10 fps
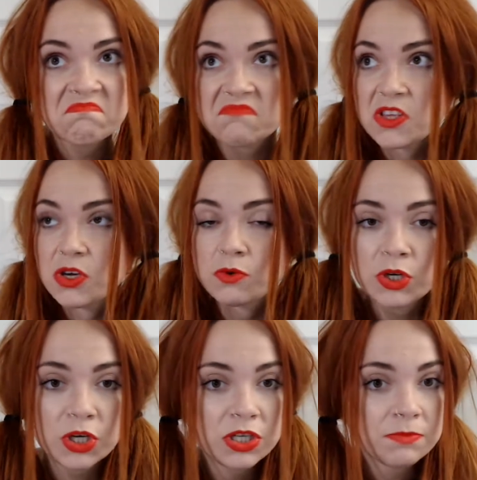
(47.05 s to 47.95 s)
you
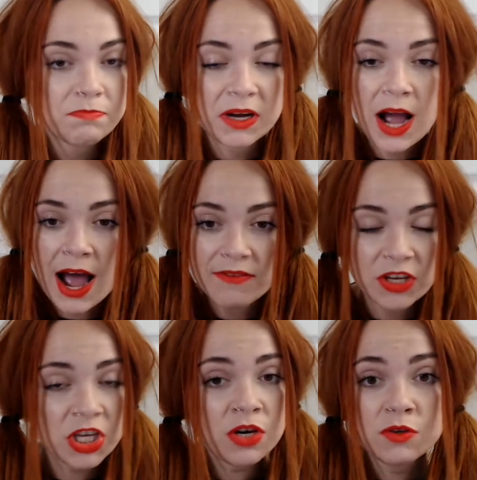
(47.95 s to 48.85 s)
could have a
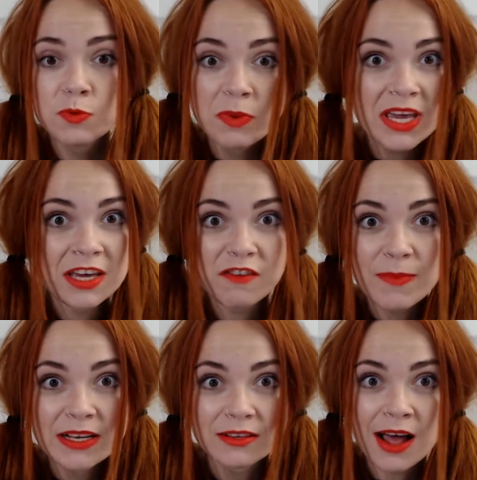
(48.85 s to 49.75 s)
huge peak of
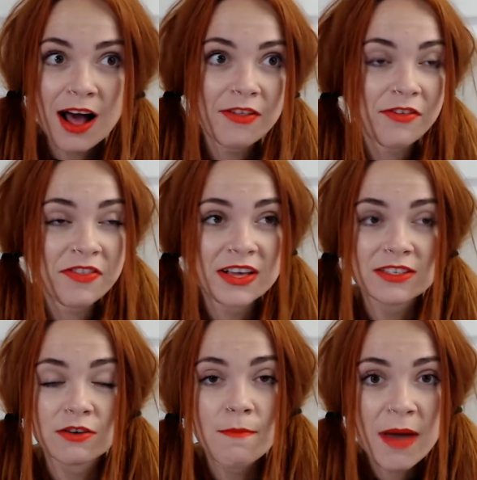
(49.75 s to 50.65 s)
mental health and things are
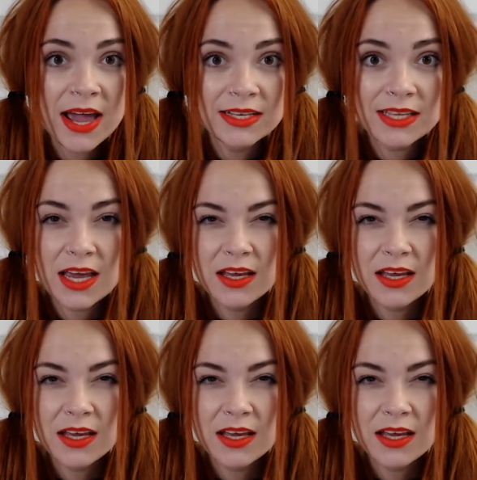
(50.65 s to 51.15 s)
amazing,